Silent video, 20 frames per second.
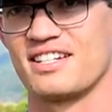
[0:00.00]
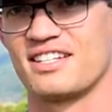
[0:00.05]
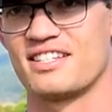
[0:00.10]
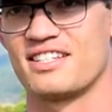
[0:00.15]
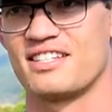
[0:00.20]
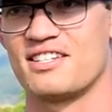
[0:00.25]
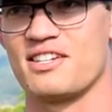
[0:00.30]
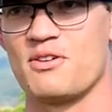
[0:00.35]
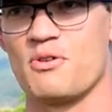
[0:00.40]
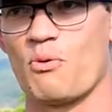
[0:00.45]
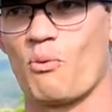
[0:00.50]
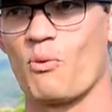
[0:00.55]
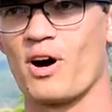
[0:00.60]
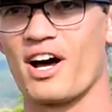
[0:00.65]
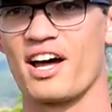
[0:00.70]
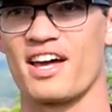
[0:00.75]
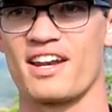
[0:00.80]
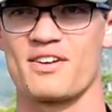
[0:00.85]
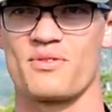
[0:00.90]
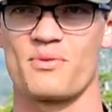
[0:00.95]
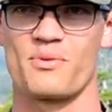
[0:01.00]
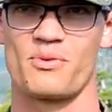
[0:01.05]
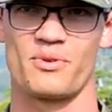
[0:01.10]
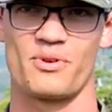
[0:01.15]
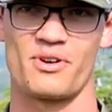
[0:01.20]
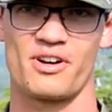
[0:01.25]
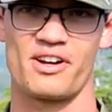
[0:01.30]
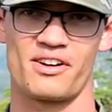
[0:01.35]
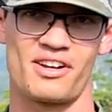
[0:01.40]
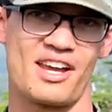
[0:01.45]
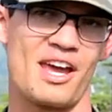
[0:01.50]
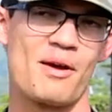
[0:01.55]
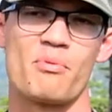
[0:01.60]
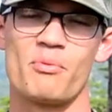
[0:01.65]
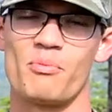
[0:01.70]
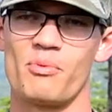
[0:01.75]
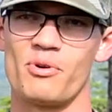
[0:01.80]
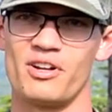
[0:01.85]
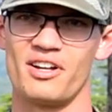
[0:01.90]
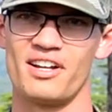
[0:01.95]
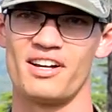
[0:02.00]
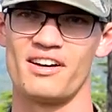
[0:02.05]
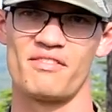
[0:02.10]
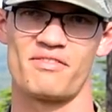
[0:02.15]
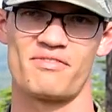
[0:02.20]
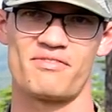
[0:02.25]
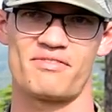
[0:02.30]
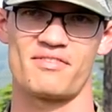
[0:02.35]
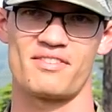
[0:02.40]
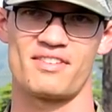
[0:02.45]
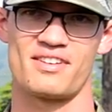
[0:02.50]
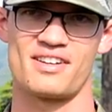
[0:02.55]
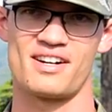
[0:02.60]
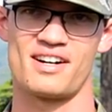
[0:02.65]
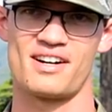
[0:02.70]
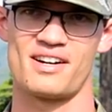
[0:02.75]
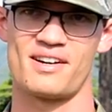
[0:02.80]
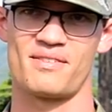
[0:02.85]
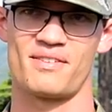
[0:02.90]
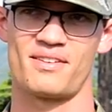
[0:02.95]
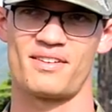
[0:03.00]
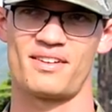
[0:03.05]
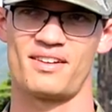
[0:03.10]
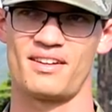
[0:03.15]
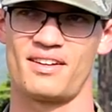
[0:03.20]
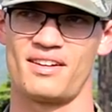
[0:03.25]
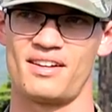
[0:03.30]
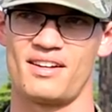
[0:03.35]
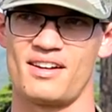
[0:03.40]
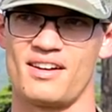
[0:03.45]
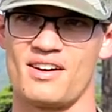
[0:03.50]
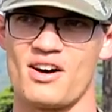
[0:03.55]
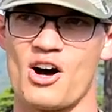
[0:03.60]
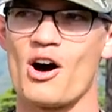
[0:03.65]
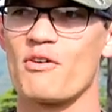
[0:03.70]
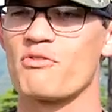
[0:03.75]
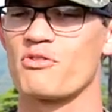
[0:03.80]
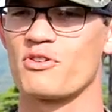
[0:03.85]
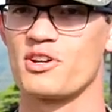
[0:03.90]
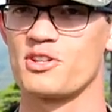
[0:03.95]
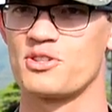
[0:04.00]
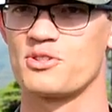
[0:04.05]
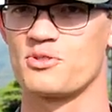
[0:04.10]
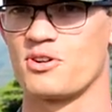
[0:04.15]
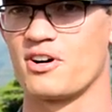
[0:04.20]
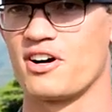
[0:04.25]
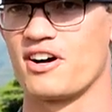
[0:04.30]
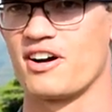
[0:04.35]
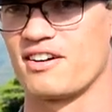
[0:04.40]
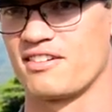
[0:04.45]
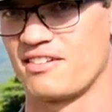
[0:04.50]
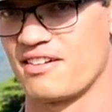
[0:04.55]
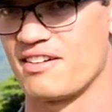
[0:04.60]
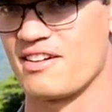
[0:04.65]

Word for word: see what we're capable of uh, offering to our